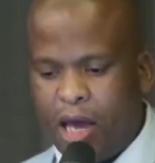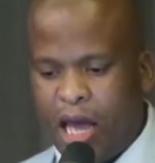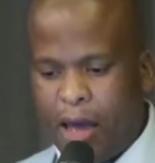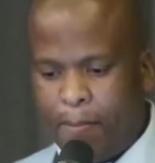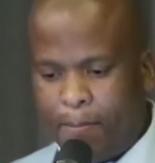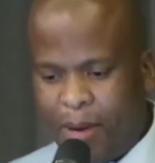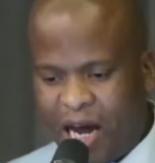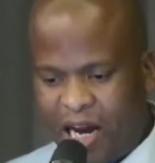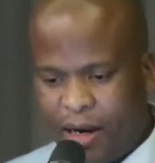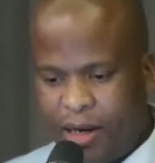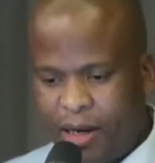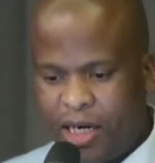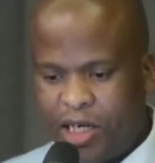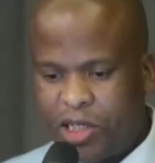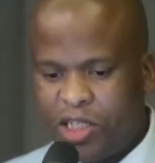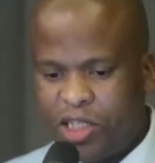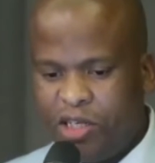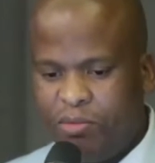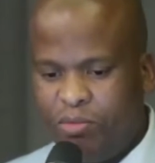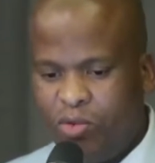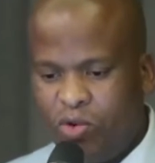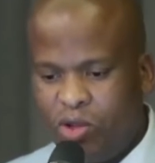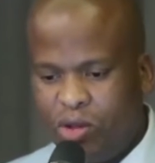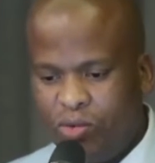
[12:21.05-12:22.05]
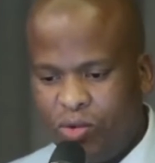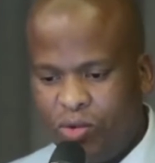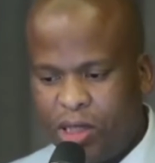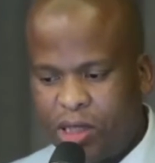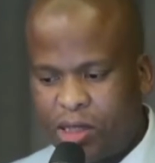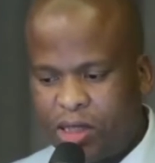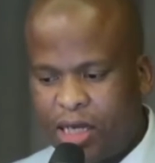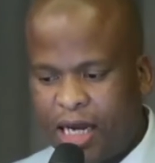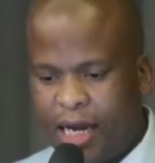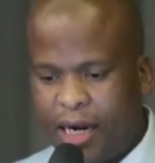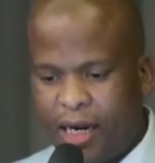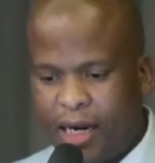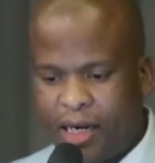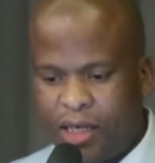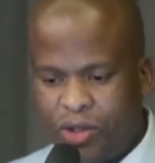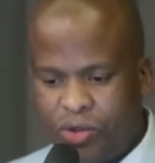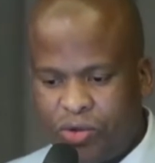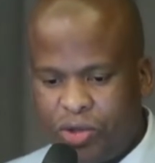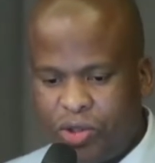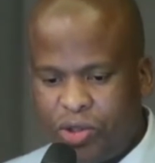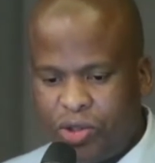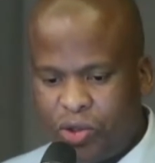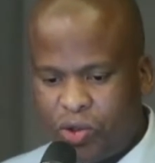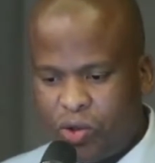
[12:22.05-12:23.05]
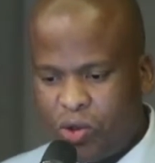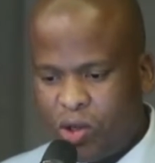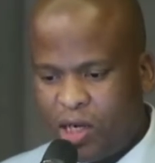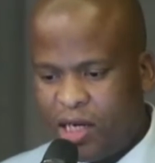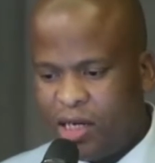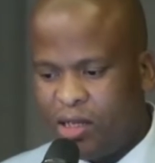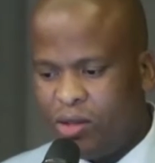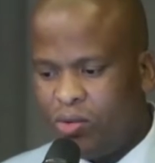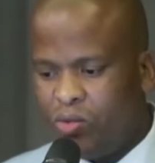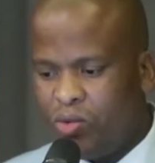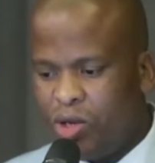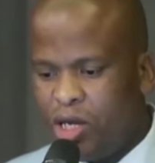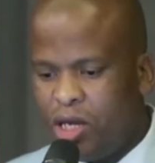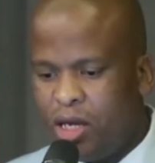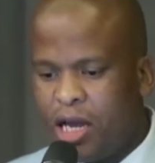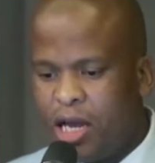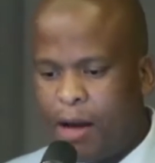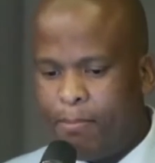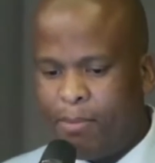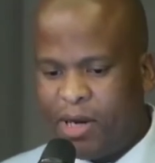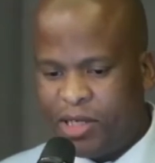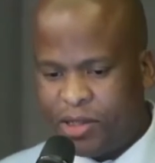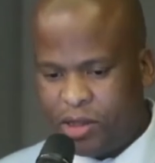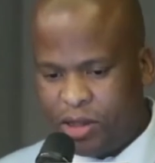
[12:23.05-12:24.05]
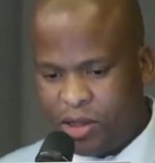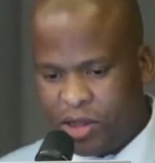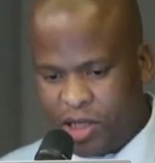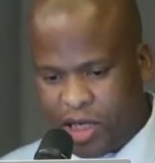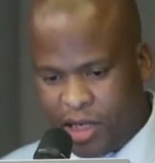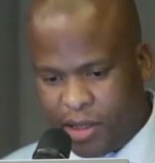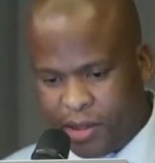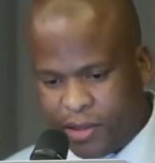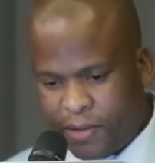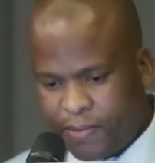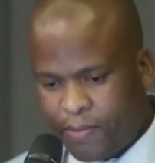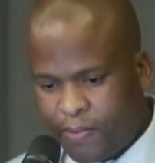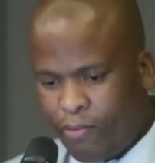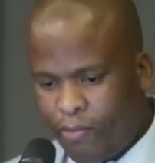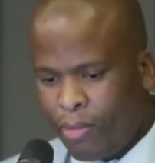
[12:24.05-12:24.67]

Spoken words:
a partnership with SAIGA to ensure that we capacitate.